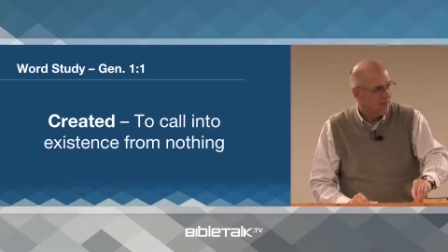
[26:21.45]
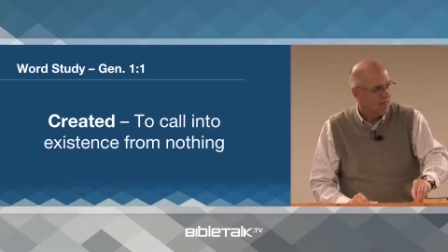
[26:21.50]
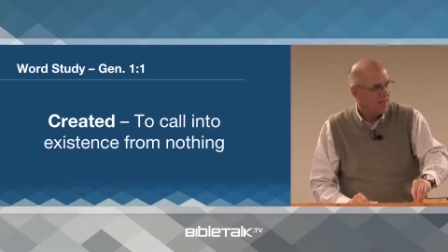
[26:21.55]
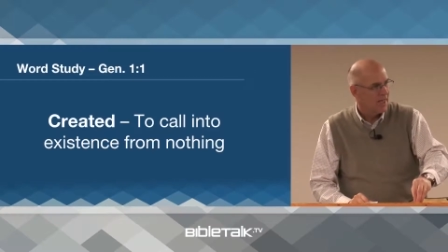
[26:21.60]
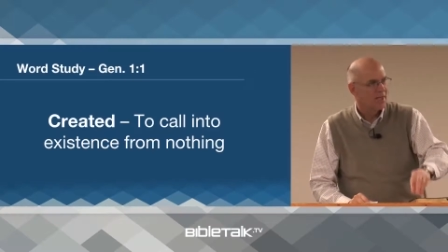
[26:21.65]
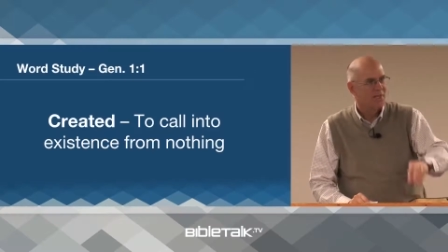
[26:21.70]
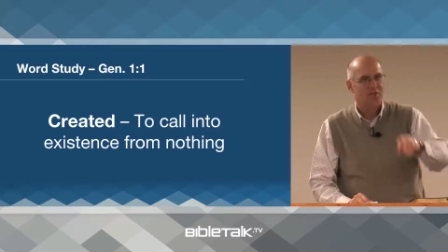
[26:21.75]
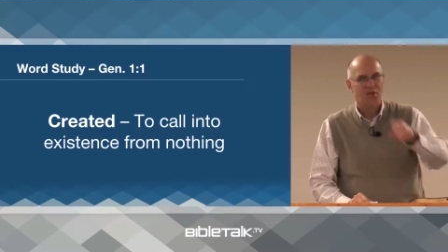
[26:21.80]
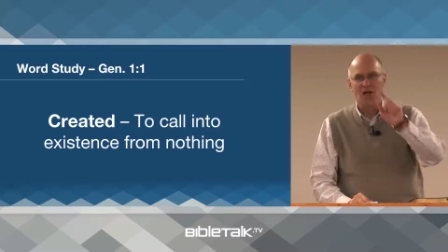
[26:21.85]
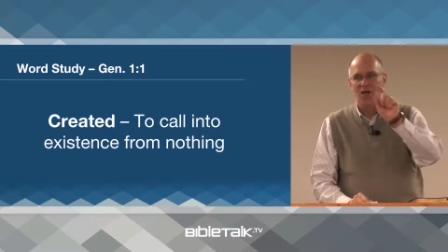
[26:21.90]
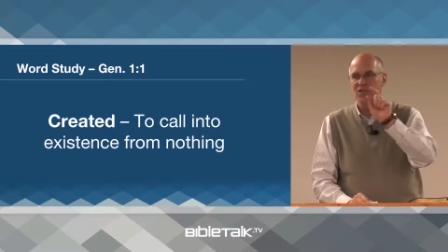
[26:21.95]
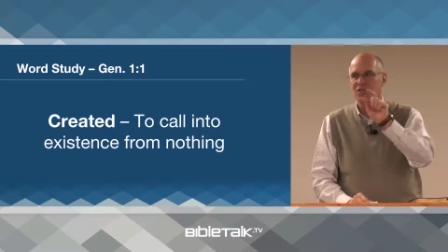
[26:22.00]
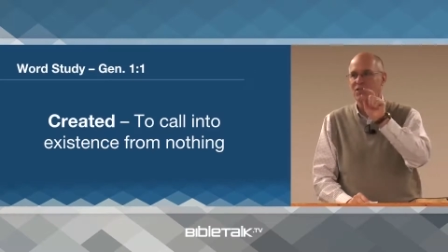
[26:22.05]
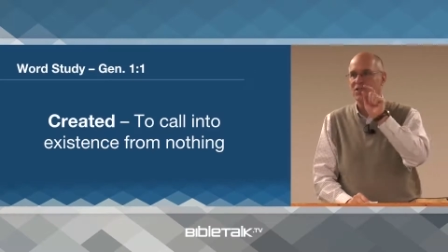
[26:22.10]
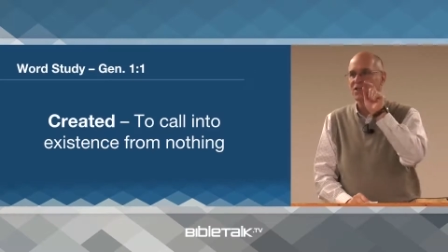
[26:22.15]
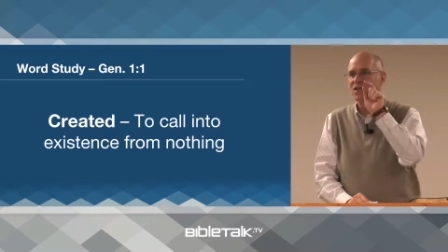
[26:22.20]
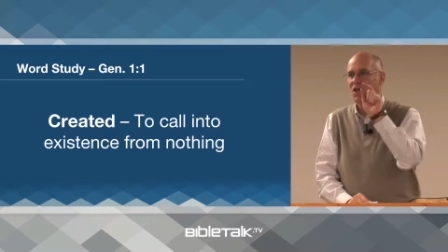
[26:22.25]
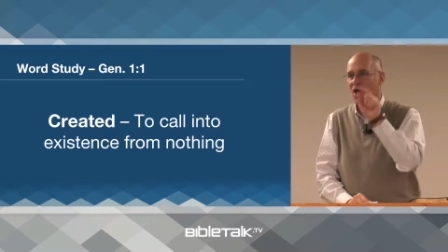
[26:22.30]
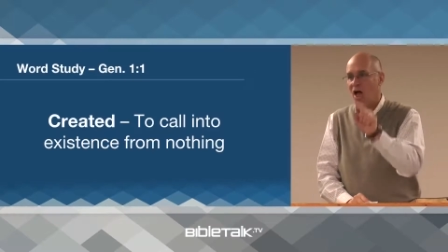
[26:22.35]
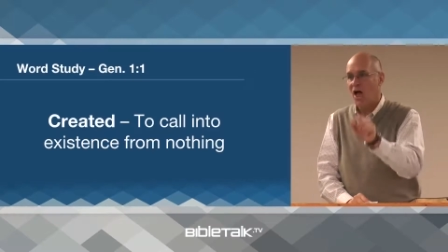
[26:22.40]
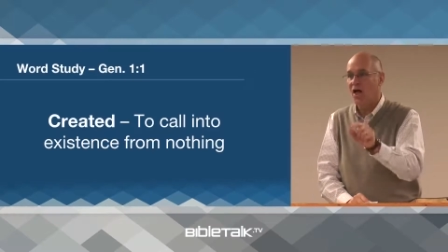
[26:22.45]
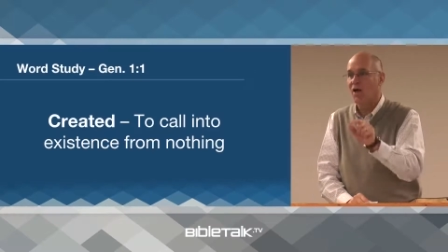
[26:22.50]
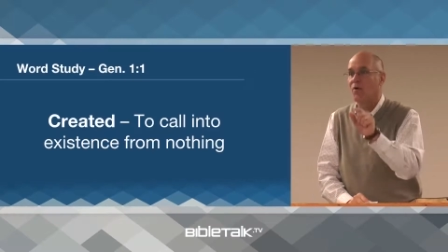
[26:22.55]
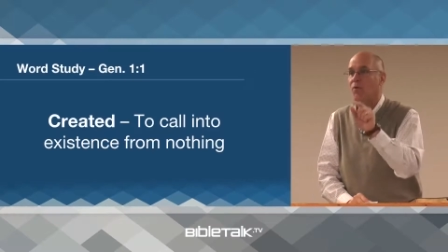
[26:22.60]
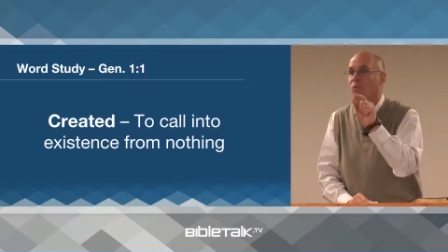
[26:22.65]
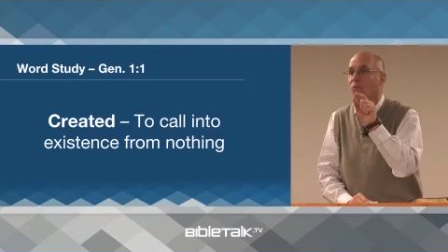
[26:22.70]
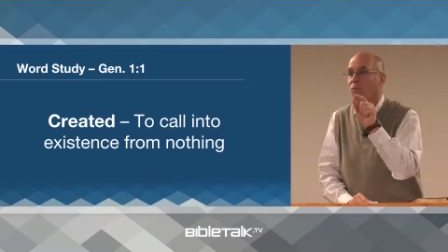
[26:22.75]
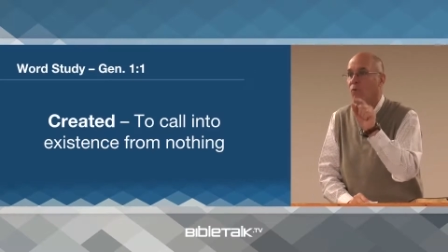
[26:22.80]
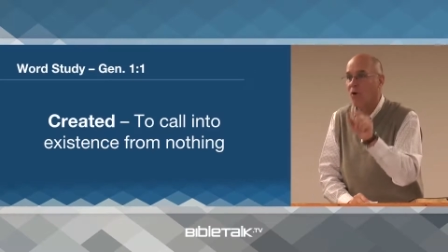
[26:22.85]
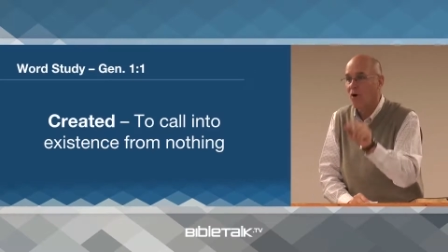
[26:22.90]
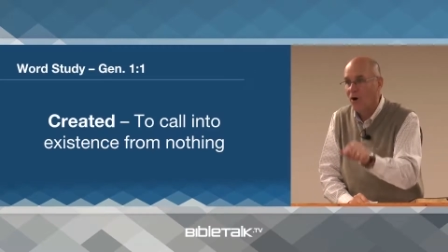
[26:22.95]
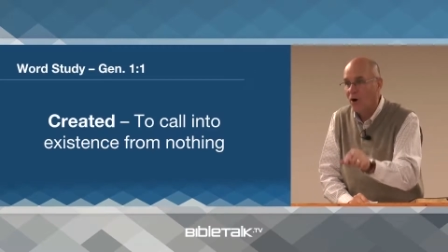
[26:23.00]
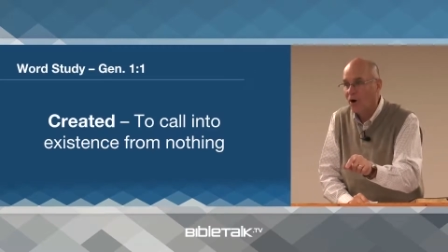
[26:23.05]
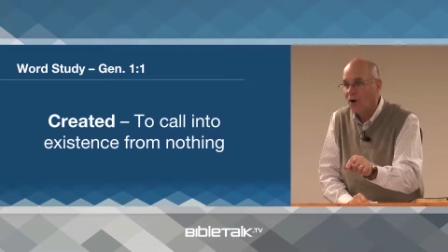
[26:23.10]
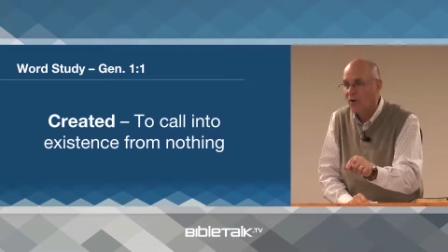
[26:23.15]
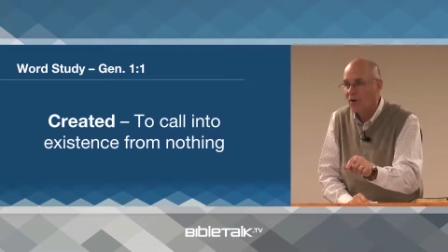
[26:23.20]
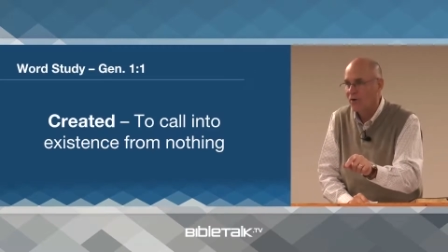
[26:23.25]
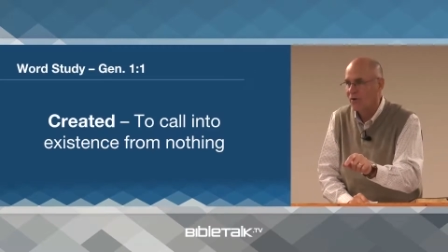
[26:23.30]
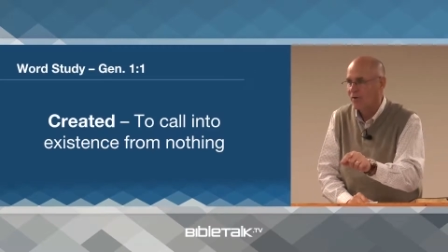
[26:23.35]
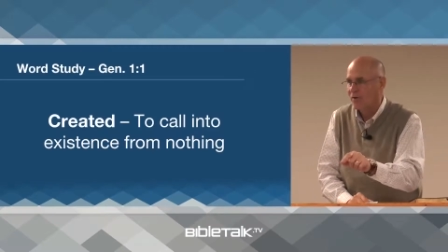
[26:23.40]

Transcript: It does not work